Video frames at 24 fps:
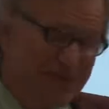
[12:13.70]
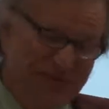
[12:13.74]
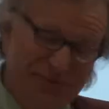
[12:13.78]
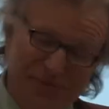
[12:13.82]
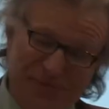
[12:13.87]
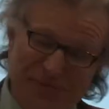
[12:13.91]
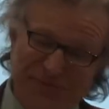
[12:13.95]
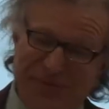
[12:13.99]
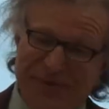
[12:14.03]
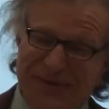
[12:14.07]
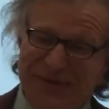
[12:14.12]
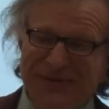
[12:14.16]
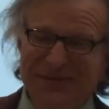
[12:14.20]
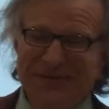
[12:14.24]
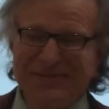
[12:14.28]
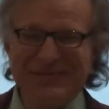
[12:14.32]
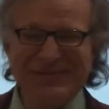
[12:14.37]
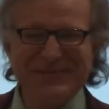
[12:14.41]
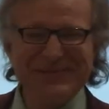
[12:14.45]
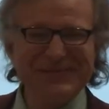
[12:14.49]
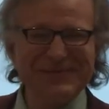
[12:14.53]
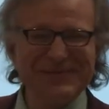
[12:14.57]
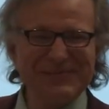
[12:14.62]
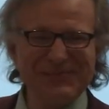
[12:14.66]
Could be.
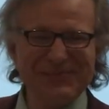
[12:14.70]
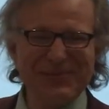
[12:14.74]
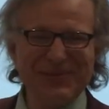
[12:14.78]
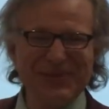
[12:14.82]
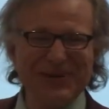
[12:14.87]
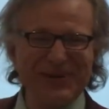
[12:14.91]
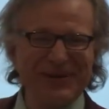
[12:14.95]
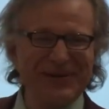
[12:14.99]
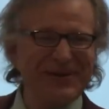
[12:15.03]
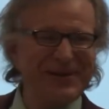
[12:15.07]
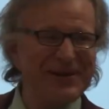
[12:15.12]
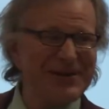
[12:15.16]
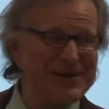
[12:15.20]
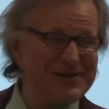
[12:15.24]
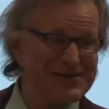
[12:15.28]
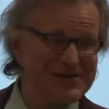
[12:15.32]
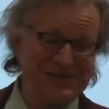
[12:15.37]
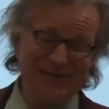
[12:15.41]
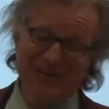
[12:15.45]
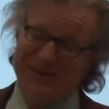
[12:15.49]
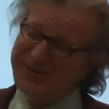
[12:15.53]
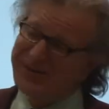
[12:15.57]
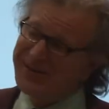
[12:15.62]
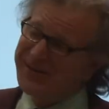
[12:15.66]

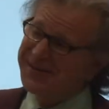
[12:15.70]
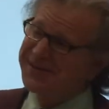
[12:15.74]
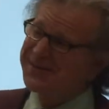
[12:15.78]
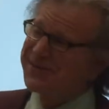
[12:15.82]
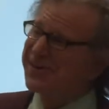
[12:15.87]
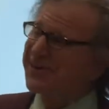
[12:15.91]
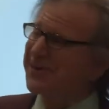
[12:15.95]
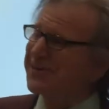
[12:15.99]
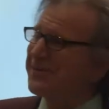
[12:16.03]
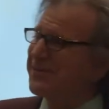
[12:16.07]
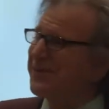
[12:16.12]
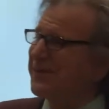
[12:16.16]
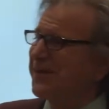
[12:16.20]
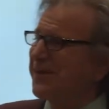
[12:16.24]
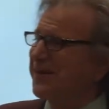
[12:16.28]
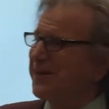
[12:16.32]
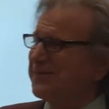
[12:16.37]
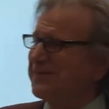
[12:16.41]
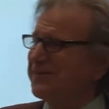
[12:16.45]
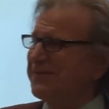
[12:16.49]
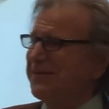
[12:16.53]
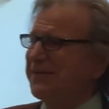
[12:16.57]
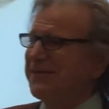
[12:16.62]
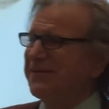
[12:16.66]
Broadcasting, yeah, you got the
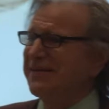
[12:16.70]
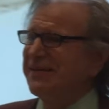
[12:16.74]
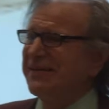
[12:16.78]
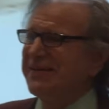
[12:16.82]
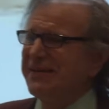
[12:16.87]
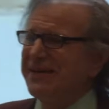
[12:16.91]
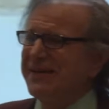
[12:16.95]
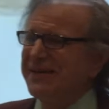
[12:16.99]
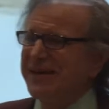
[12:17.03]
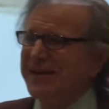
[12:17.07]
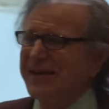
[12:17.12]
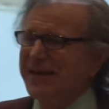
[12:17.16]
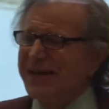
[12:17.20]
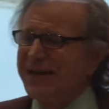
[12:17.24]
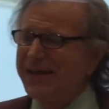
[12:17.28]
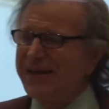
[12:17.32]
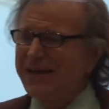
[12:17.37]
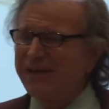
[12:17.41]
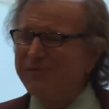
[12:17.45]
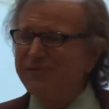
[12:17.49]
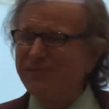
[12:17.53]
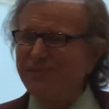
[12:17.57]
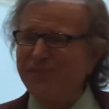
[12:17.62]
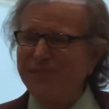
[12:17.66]
cast. It
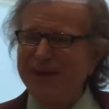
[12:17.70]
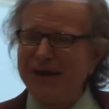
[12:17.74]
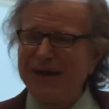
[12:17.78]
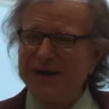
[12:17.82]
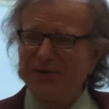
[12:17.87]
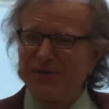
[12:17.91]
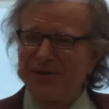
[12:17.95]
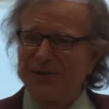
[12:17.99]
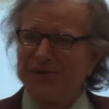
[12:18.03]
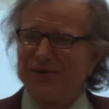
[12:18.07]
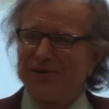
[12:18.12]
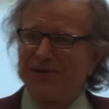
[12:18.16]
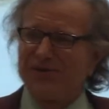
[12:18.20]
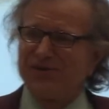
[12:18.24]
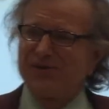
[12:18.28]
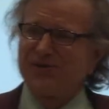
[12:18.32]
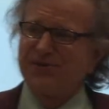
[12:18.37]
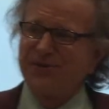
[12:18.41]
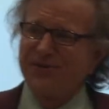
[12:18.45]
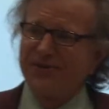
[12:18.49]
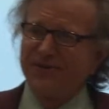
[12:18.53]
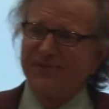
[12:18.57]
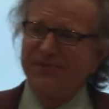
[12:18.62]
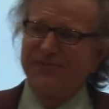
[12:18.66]
comes from
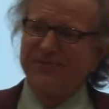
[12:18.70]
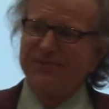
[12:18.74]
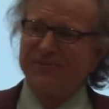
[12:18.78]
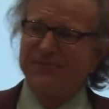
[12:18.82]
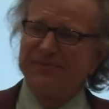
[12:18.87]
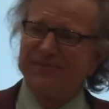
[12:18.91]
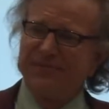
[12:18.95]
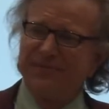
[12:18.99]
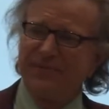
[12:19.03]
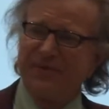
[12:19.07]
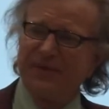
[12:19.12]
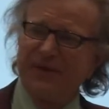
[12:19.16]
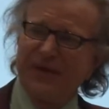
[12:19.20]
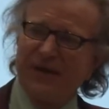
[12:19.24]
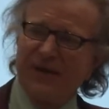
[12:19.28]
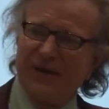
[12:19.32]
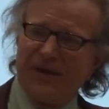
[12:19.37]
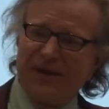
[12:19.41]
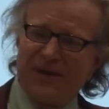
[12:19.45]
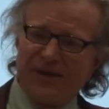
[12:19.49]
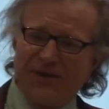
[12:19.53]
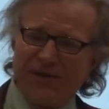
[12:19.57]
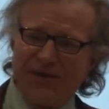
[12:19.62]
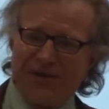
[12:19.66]
agriculture.
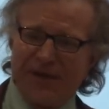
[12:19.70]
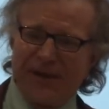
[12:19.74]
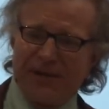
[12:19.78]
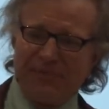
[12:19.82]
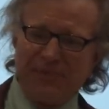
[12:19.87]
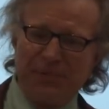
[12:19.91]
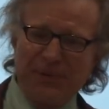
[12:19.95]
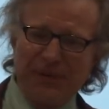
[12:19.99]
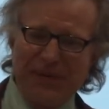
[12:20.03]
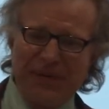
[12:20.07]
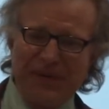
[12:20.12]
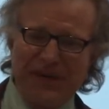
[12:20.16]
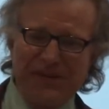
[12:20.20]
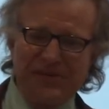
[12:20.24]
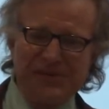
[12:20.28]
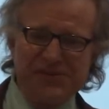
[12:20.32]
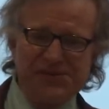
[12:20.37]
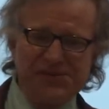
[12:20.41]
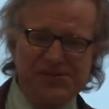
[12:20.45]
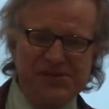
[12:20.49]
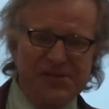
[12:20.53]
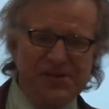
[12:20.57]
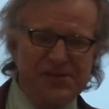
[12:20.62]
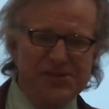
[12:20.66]
You're not planting the
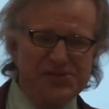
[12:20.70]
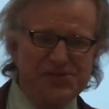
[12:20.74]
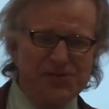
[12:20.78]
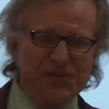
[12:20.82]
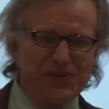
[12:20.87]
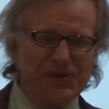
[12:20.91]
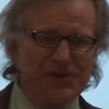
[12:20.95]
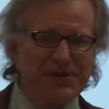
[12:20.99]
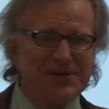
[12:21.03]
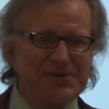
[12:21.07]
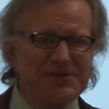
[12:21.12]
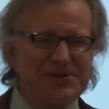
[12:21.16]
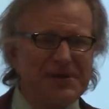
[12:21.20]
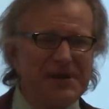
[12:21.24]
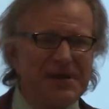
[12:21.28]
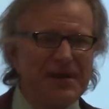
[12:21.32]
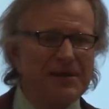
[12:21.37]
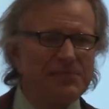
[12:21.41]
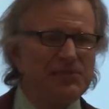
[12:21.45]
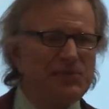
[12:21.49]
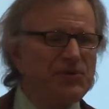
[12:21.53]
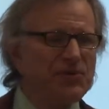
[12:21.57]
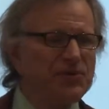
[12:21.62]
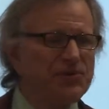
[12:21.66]
seeds one at a
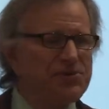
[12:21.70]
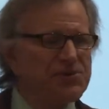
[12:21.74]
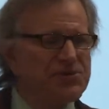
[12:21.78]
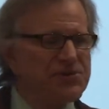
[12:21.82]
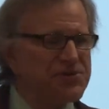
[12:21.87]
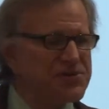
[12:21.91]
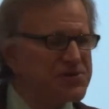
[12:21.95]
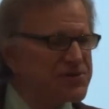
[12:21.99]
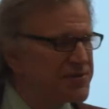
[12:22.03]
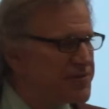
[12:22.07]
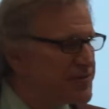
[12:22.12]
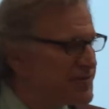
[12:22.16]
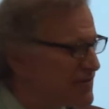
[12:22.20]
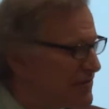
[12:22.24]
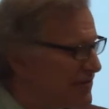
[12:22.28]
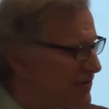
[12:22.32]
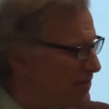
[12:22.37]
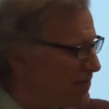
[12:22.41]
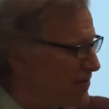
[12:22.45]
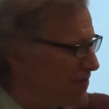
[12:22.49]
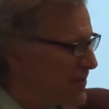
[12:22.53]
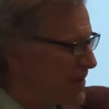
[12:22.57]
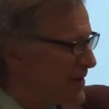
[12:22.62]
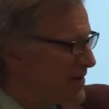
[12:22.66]
time. You're just
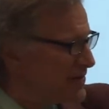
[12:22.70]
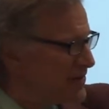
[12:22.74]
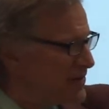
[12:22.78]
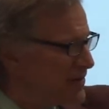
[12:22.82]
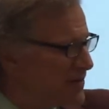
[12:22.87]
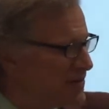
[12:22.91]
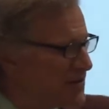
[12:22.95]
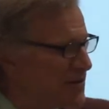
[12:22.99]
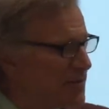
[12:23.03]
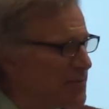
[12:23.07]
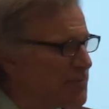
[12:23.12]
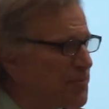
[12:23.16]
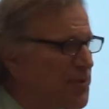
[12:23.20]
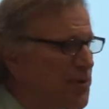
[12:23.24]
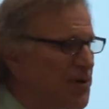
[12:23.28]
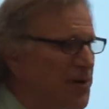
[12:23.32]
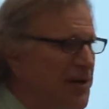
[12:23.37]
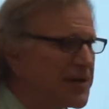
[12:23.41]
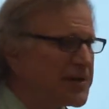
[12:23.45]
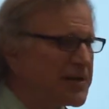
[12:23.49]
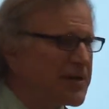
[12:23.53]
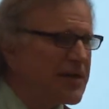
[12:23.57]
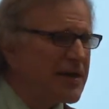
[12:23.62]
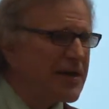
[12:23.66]
throwing them out there. You're
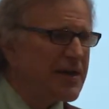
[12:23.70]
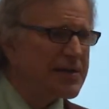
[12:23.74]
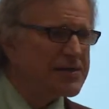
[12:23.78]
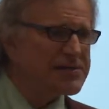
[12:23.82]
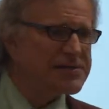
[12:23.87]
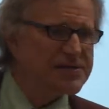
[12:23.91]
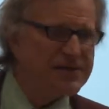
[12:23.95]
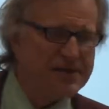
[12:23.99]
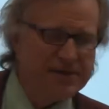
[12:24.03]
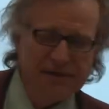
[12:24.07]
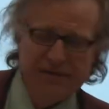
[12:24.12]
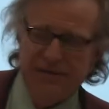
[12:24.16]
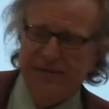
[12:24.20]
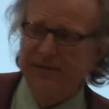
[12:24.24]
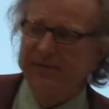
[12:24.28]
broadcasting.